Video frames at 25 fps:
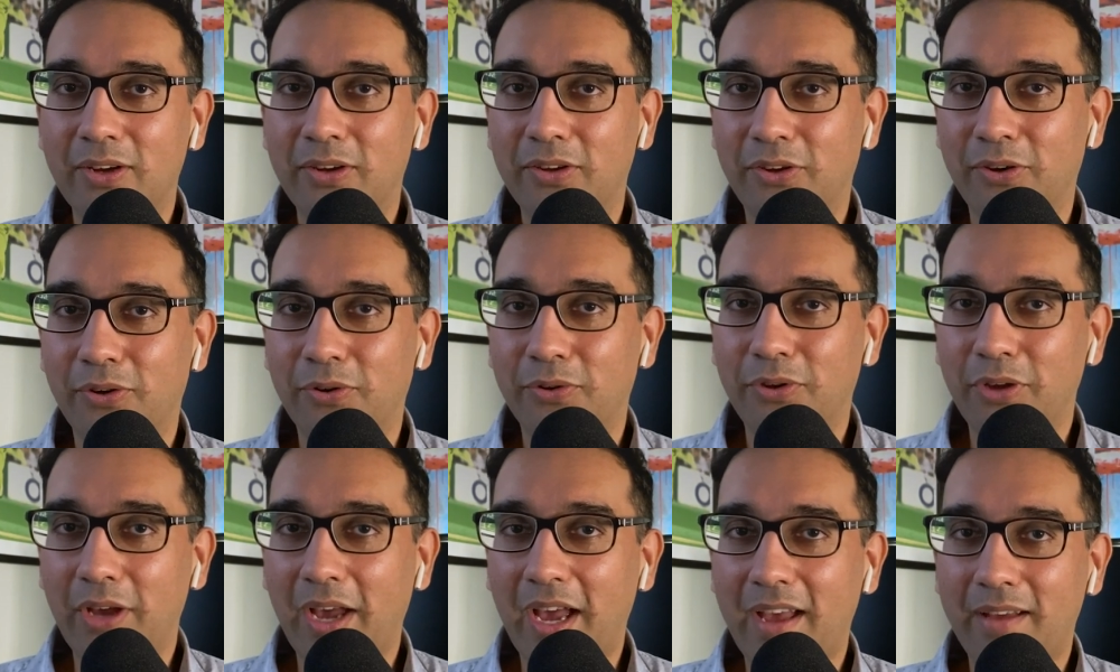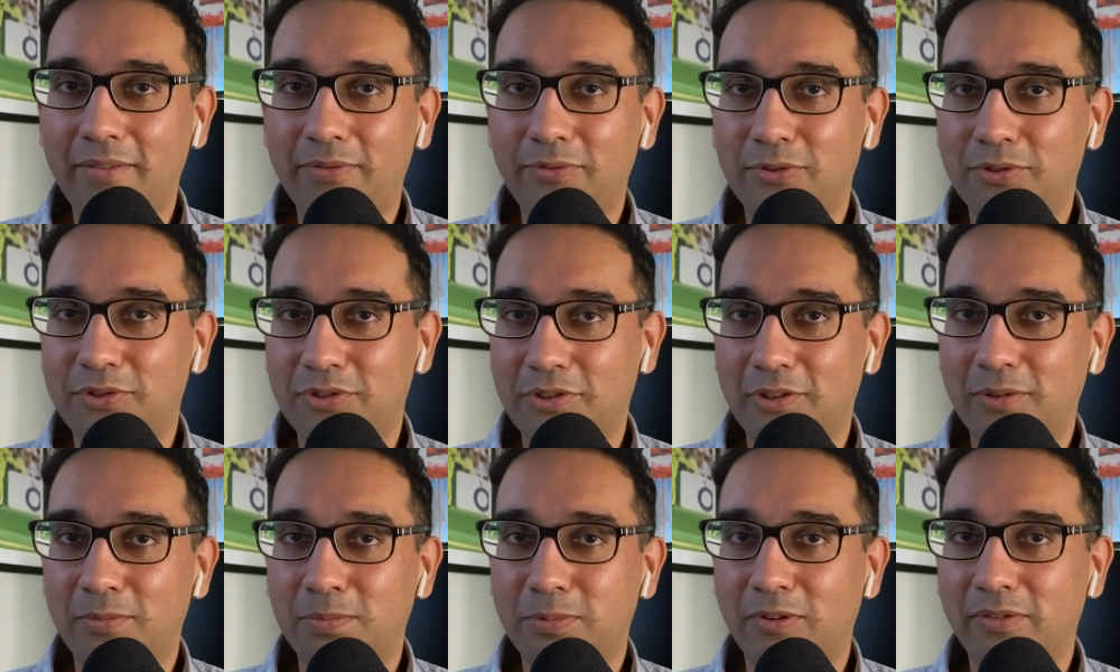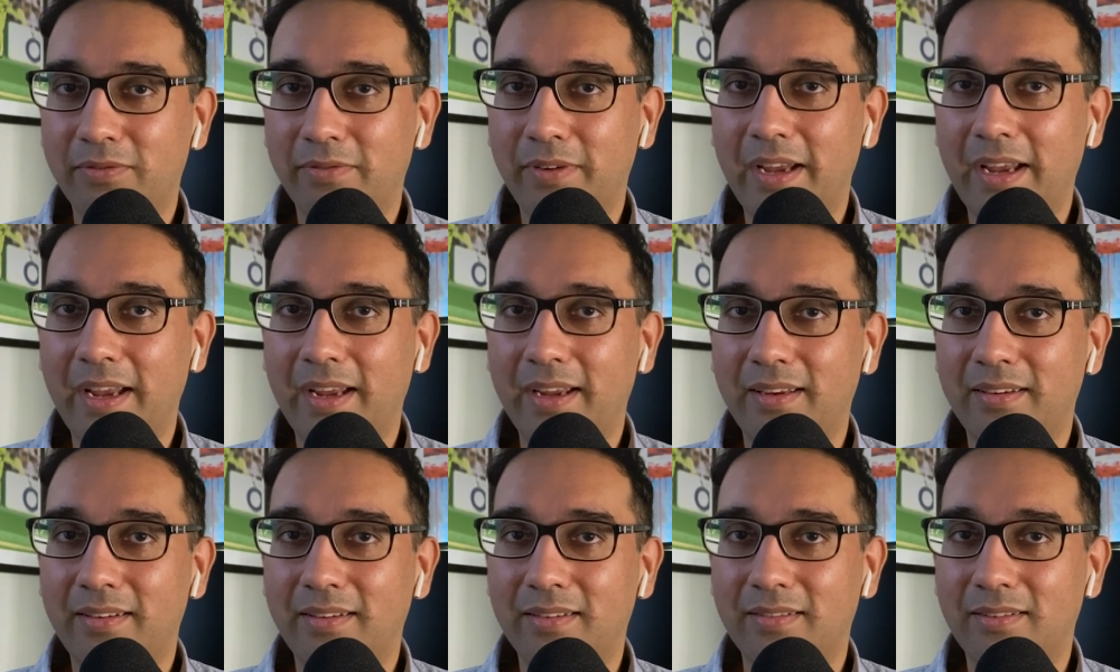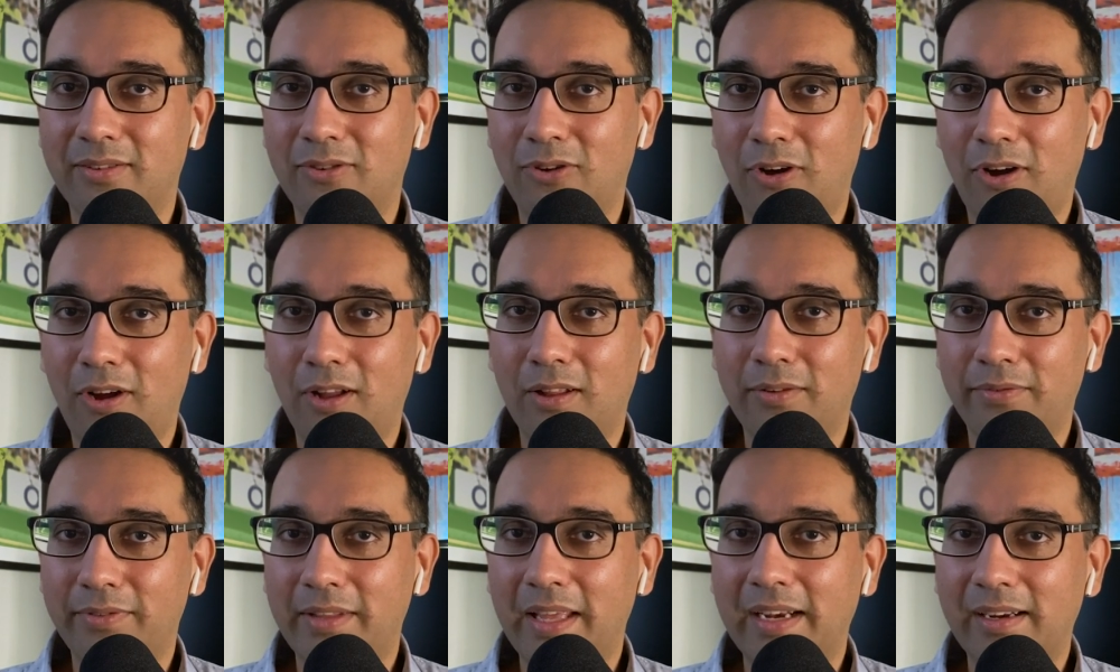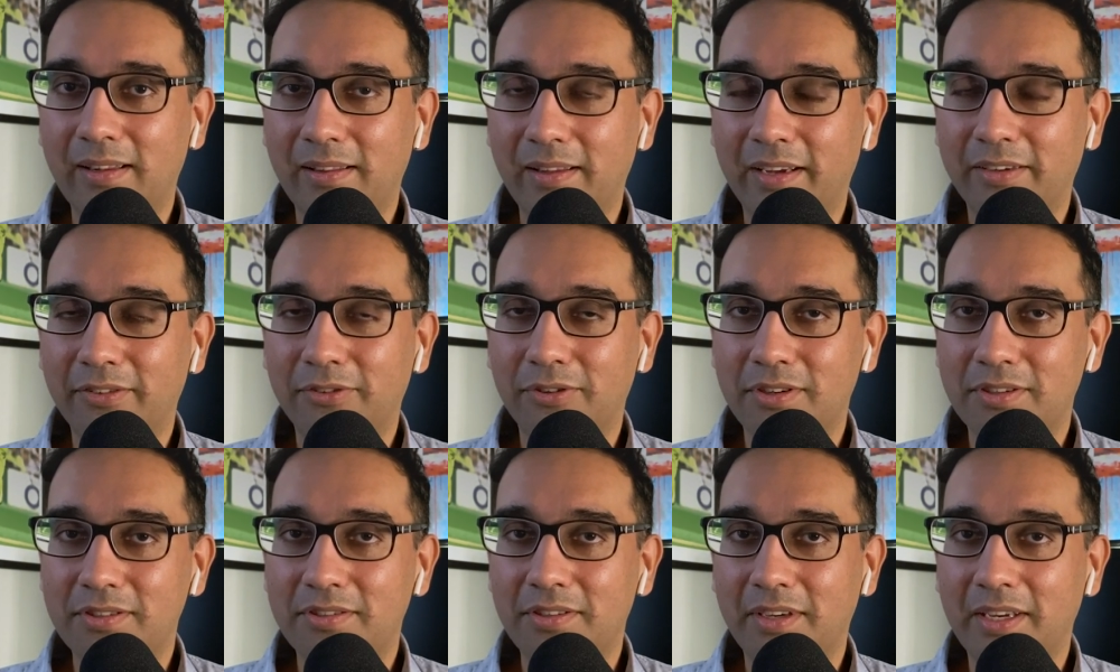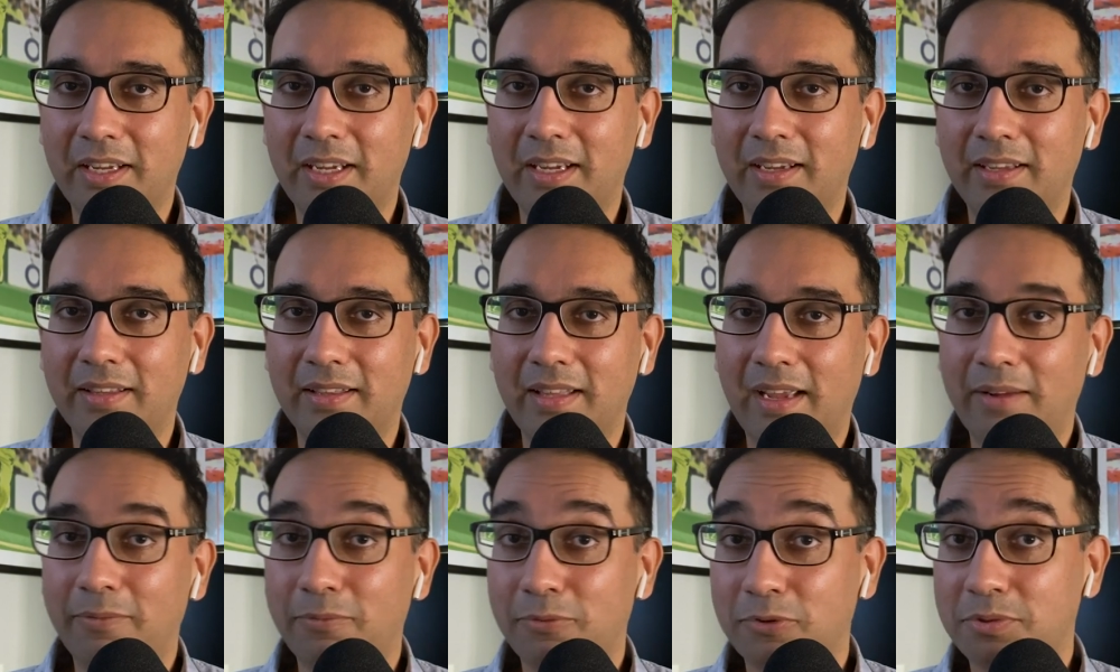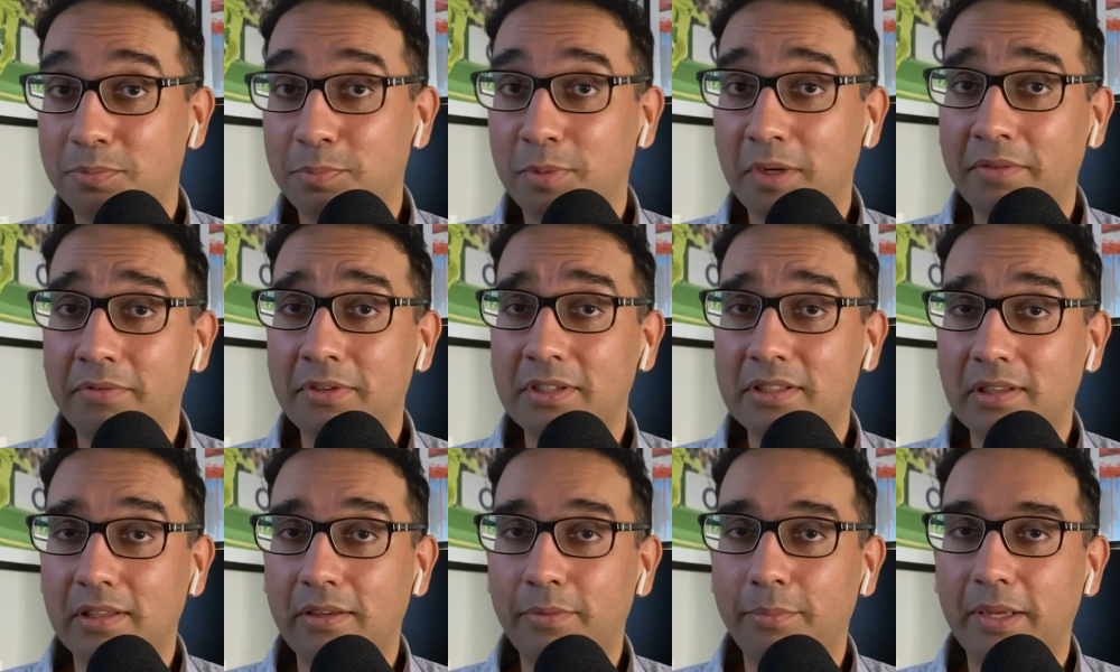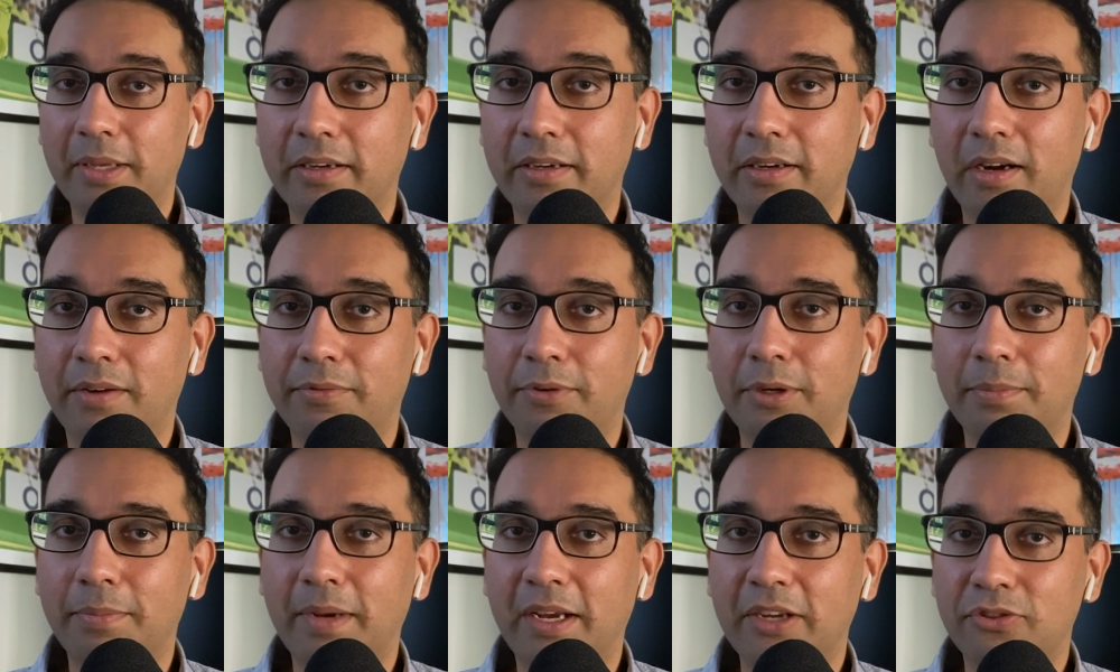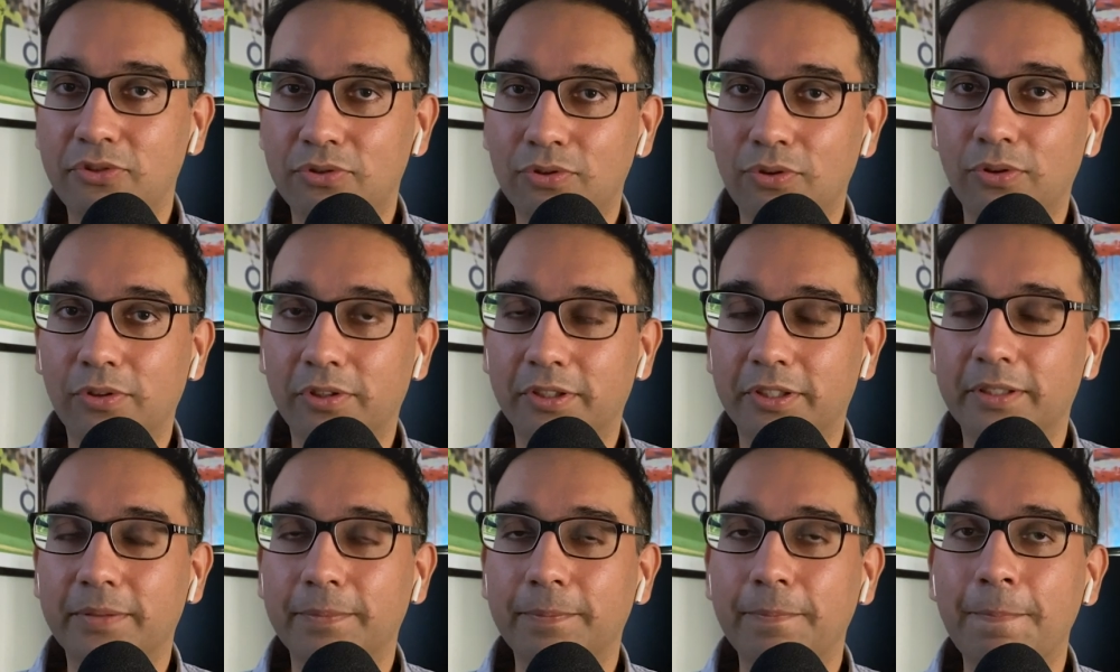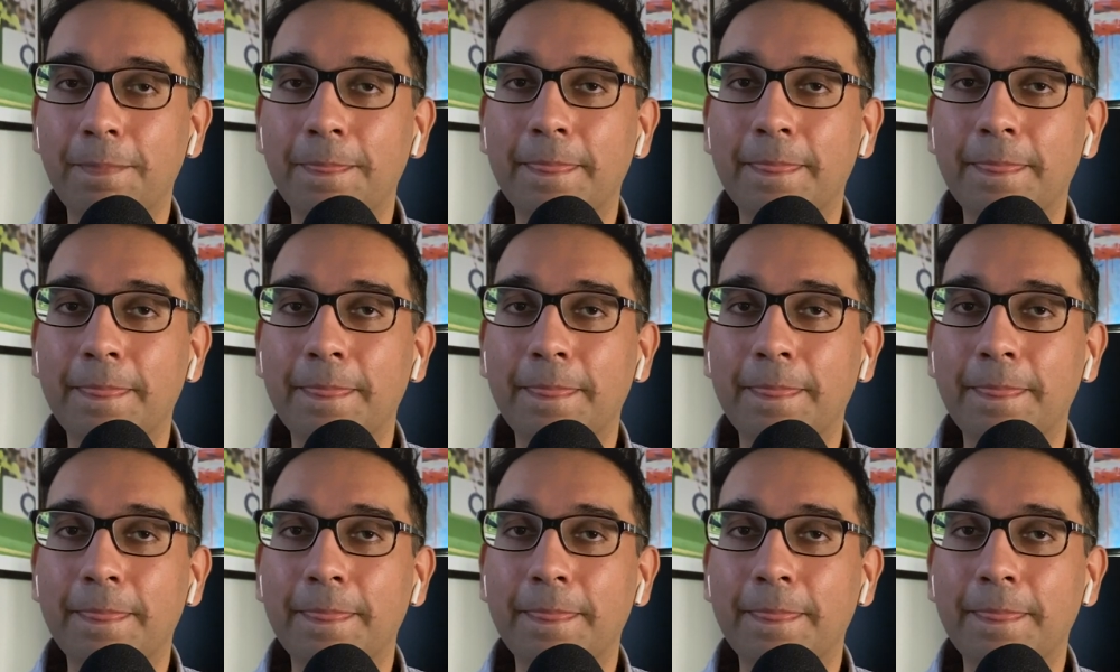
you know, you have to still provide all of that electricity that was previously covered by solar.